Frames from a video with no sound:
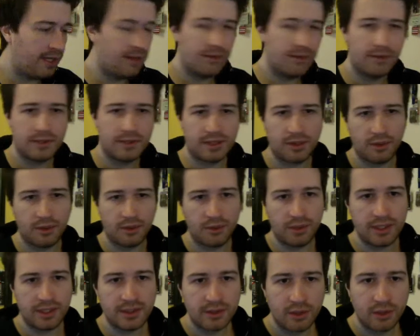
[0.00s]
So it's
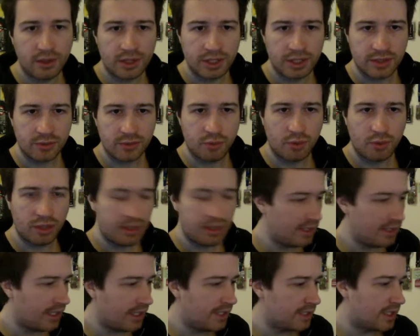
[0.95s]
not just one delay
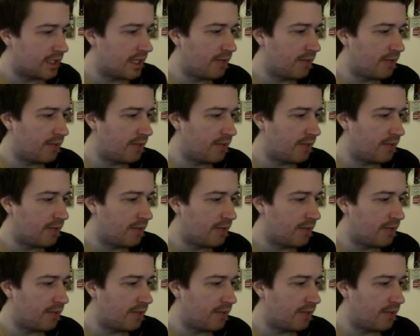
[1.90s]
time,